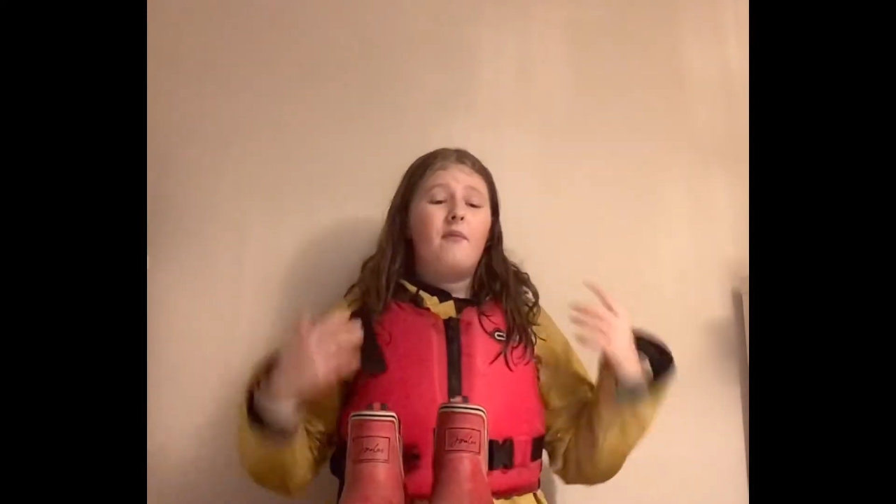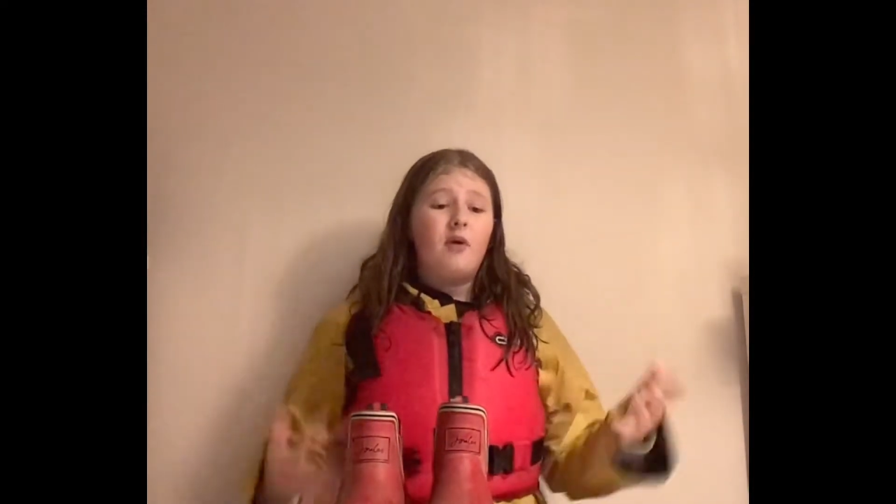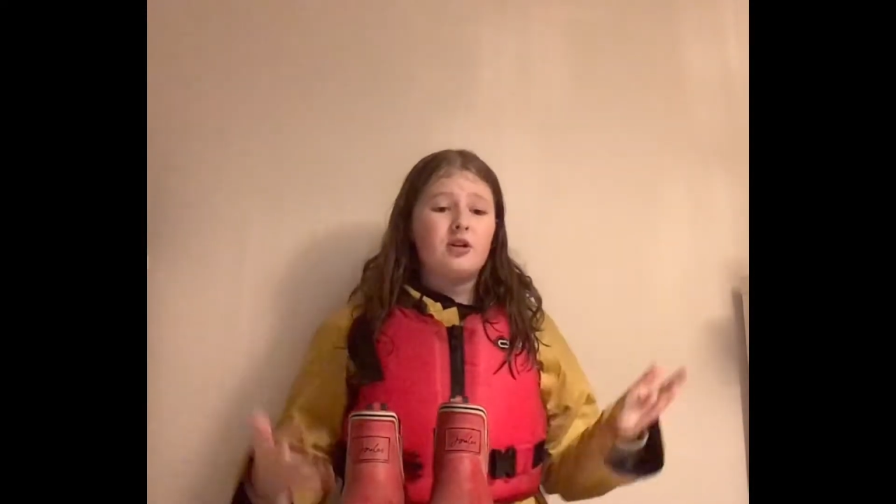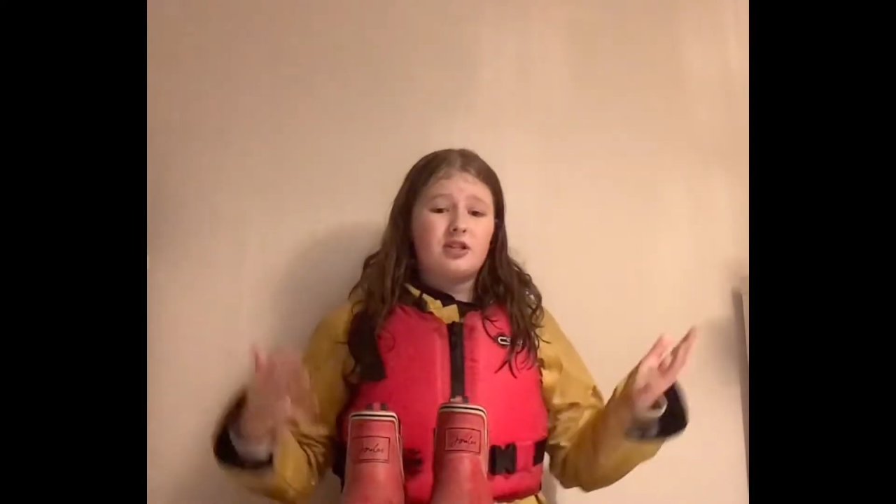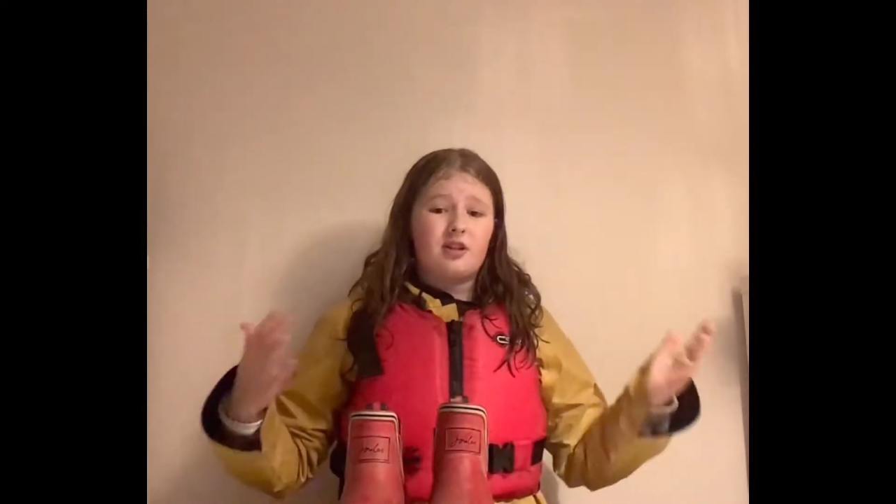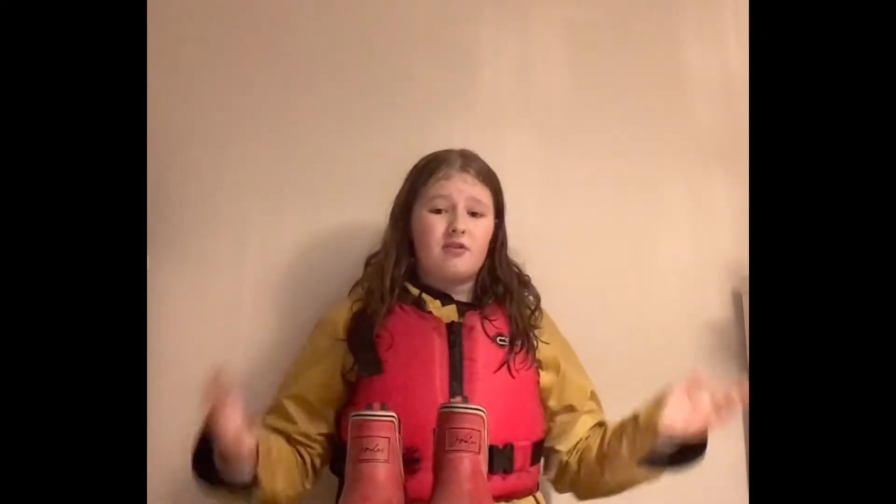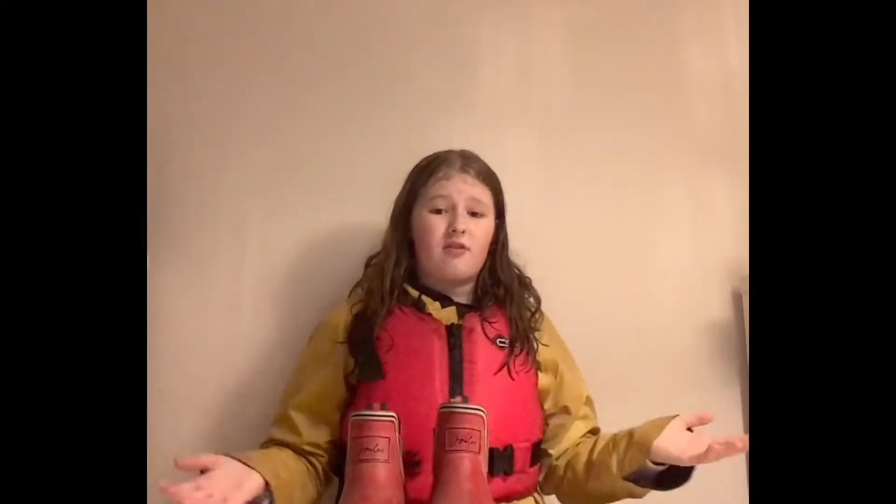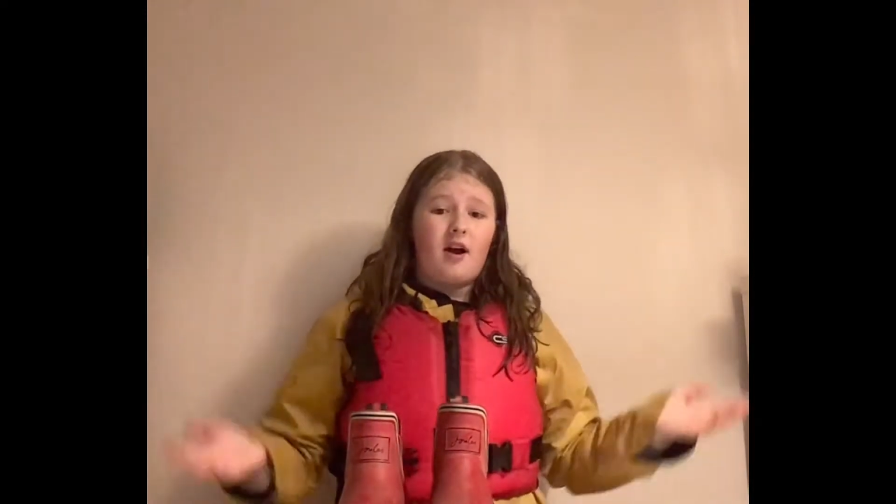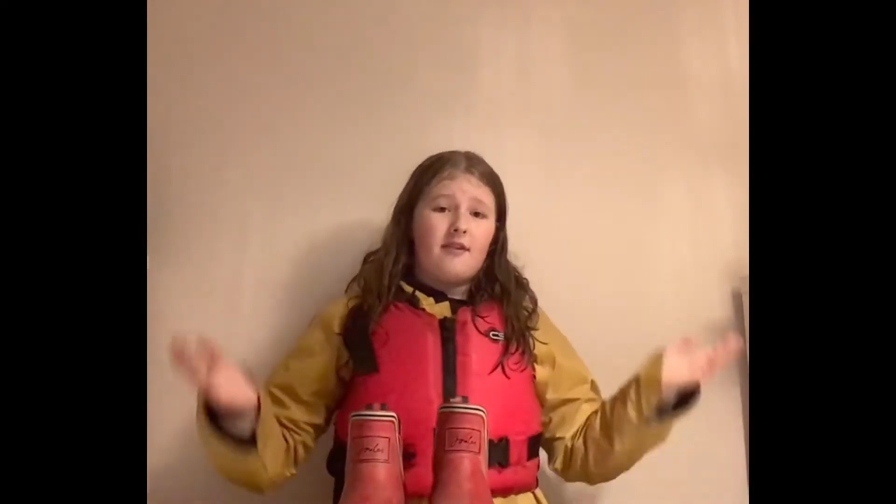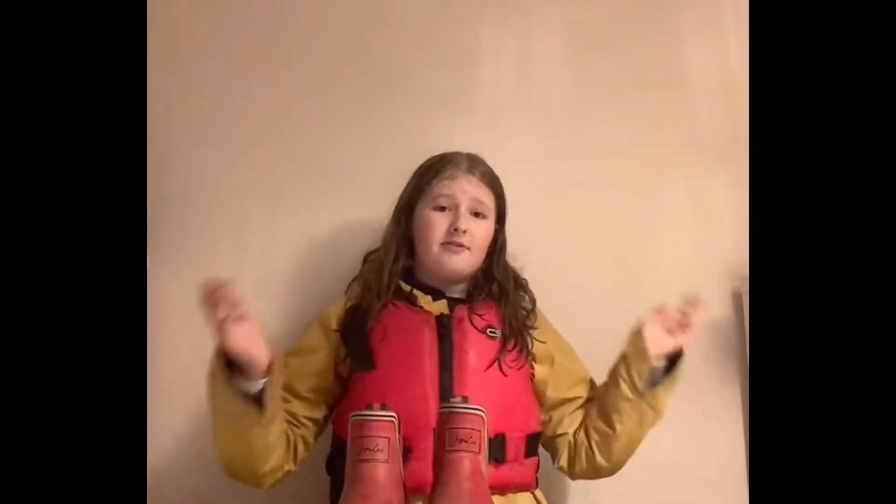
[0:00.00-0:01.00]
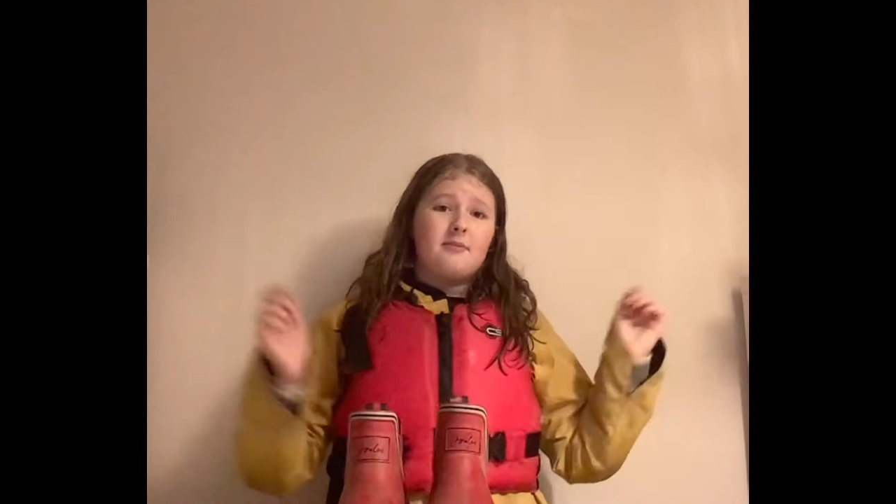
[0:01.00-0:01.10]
watch the craft,